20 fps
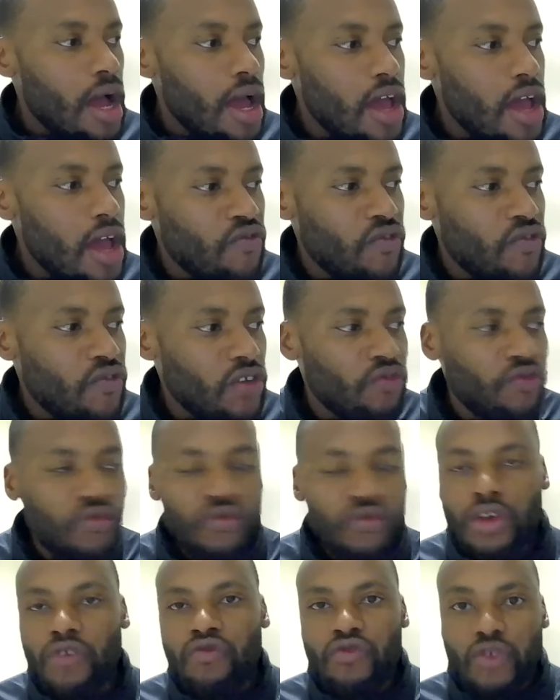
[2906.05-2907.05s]
if if
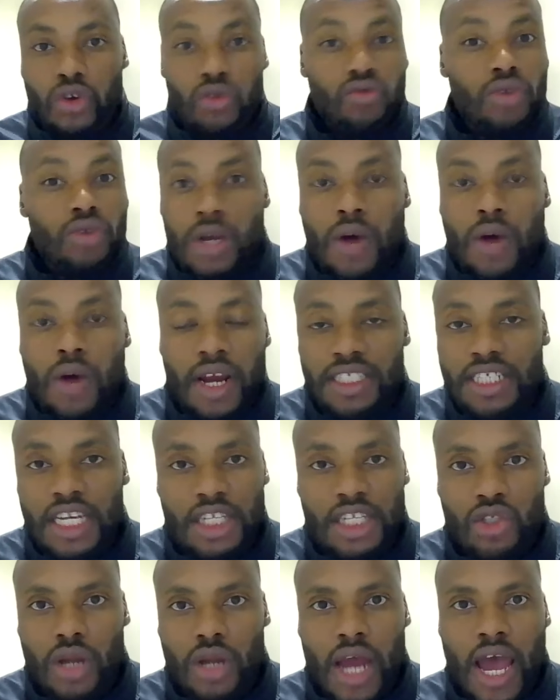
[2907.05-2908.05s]
if you really want to
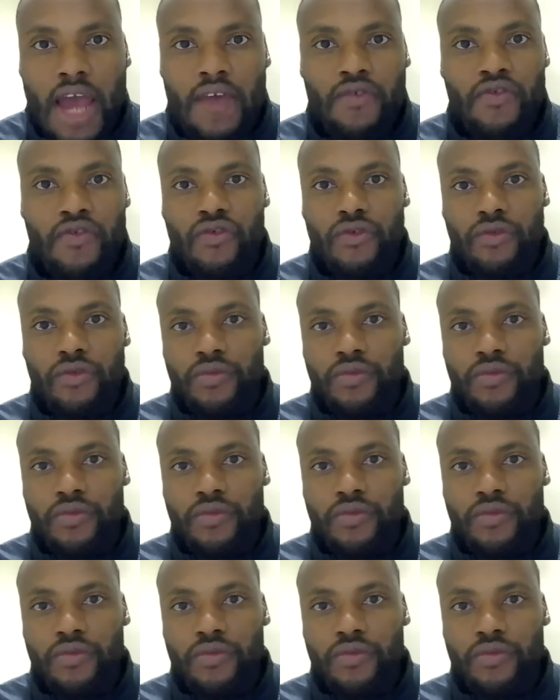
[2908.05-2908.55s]
change your life,